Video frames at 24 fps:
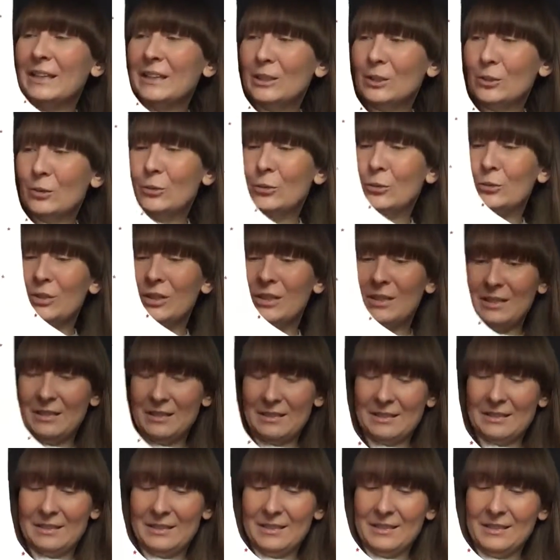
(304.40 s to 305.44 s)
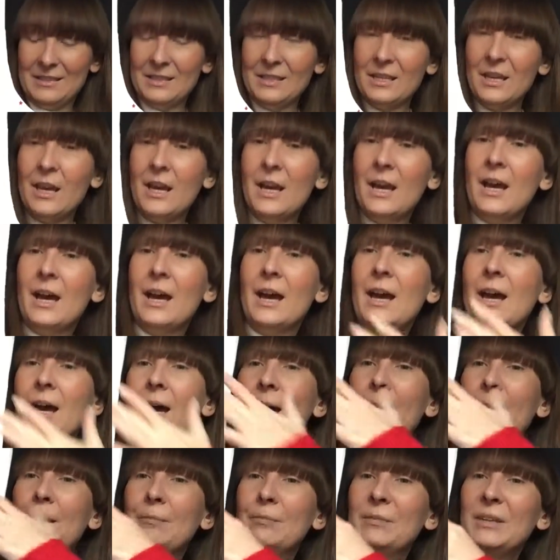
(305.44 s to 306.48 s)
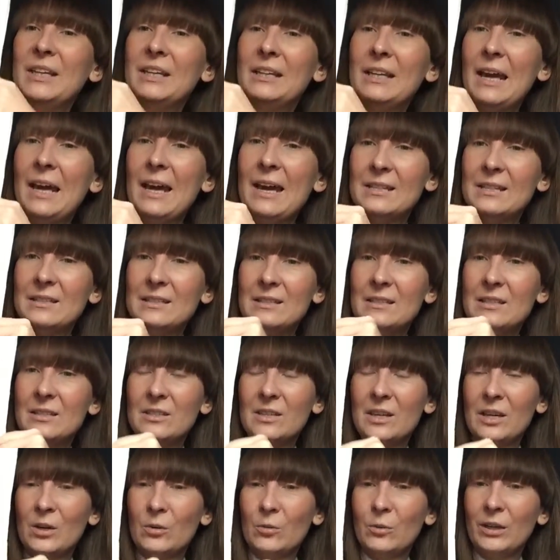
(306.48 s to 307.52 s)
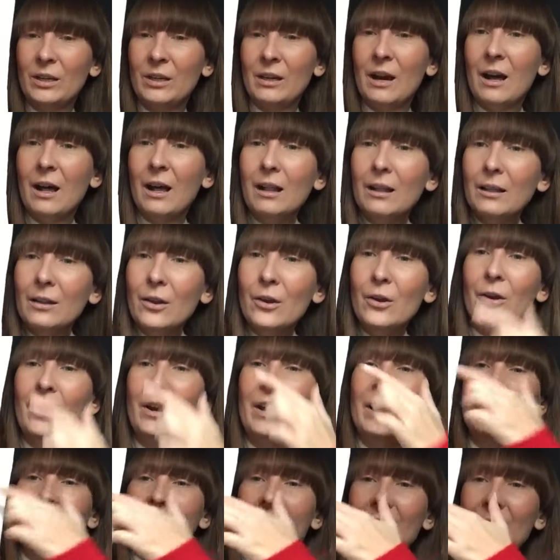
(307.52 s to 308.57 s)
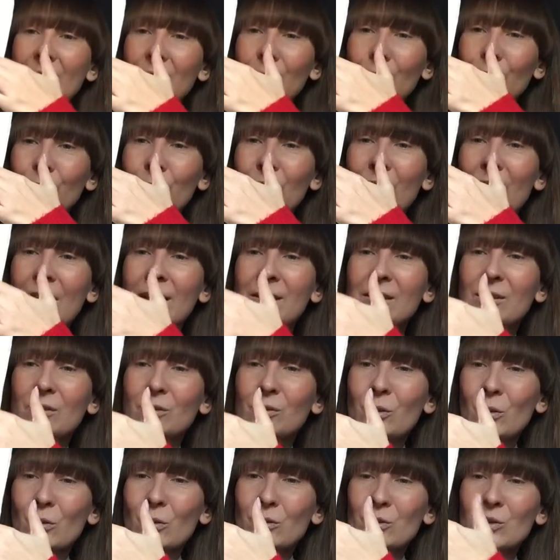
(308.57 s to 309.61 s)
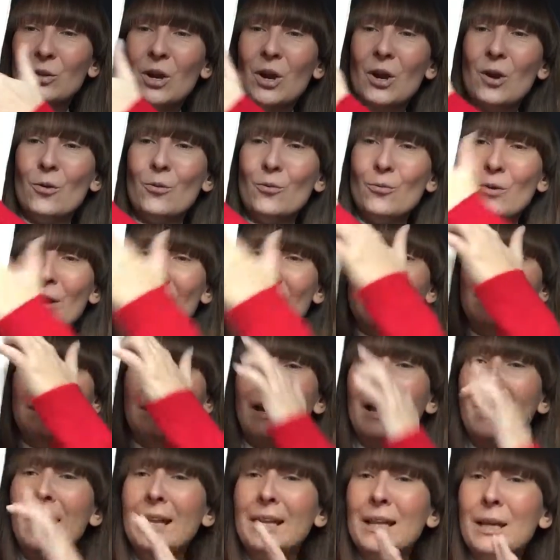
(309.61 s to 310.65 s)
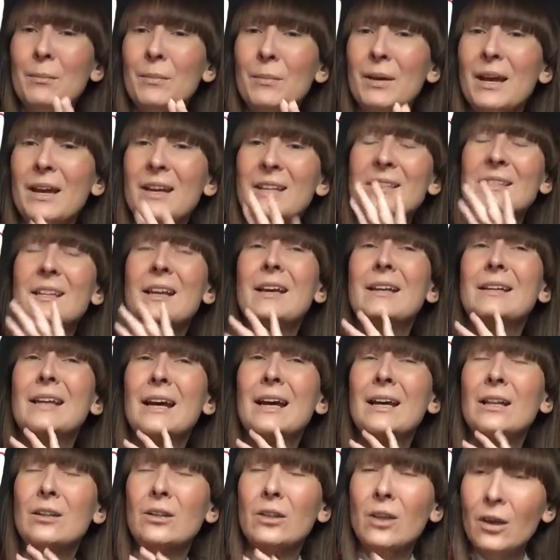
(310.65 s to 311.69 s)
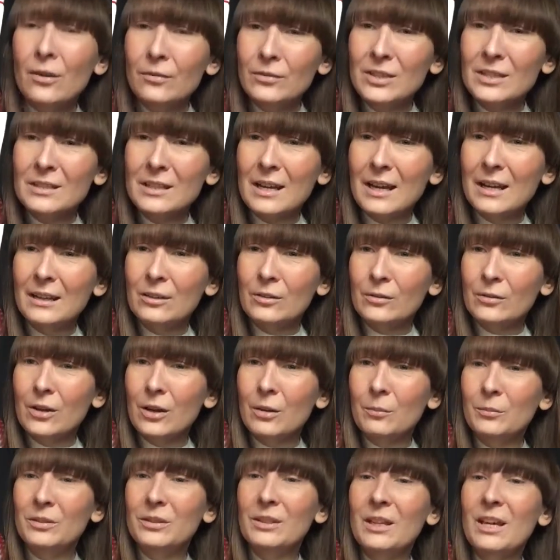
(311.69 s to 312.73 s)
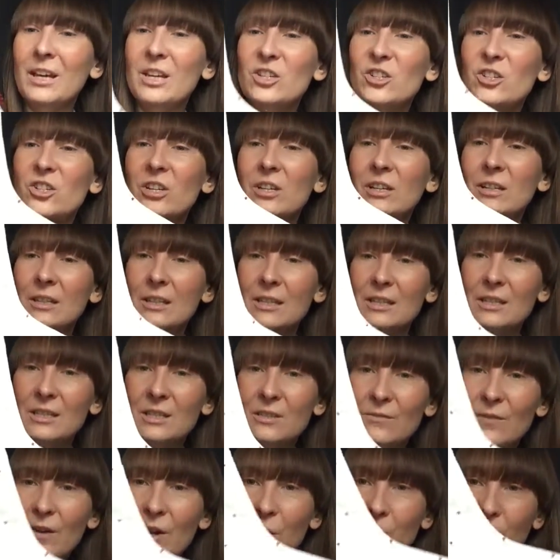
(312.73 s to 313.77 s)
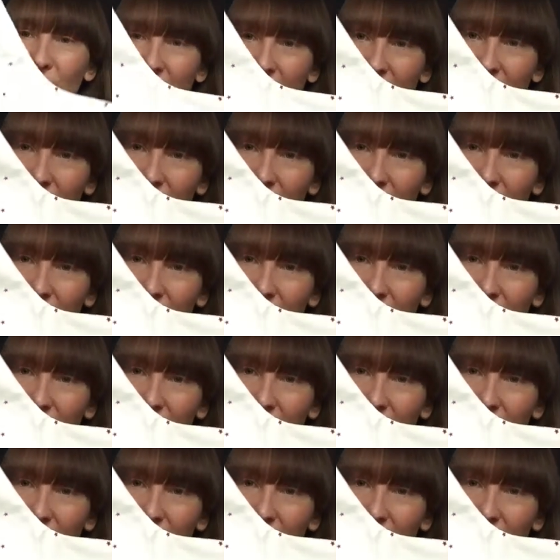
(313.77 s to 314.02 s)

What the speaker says: and cute is this? It has this acrylic color, and then you've got those red elements, and I love this kind of combination. It's very